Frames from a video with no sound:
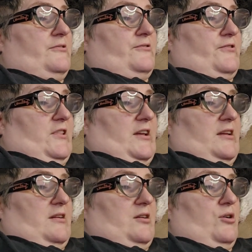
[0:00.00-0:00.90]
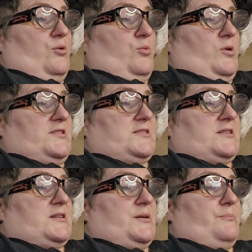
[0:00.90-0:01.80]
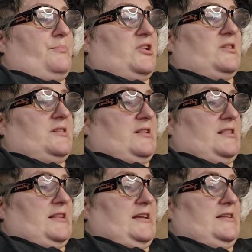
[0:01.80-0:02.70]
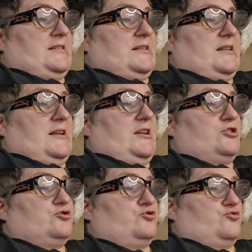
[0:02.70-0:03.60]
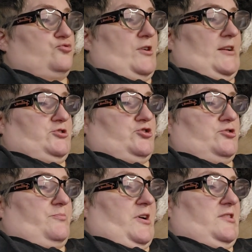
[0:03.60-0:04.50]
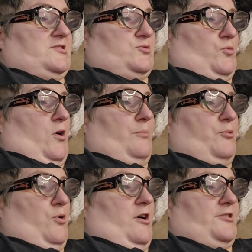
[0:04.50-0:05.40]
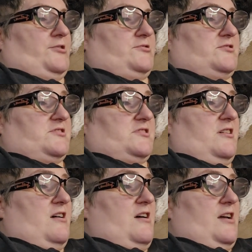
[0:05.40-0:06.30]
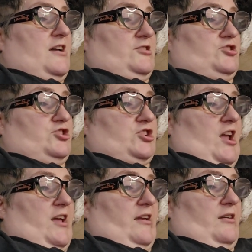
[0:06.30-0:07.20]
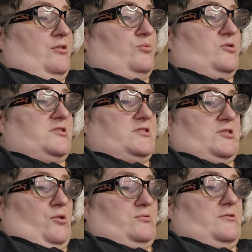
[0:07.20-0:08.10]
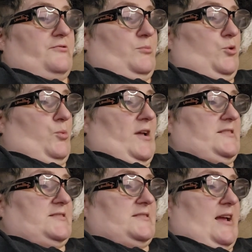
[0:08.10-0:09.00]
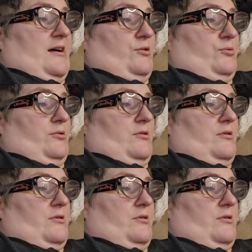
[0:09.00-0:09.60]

Flick was completely drenched by the swamp waters, and Shea was soaked from the waist down.